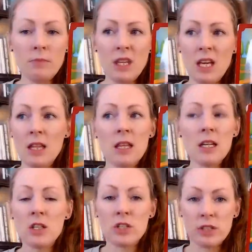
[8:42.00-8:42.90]
then
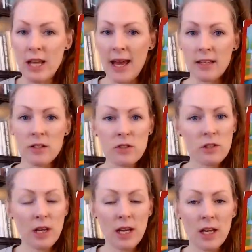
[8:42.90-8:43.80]
it just ends.
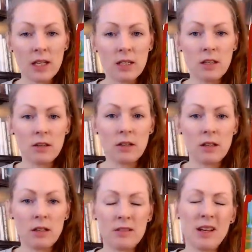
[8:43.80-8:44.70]
And
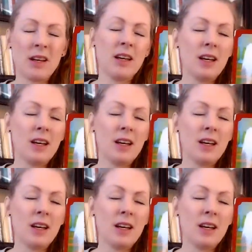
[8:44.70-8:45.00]
it's not,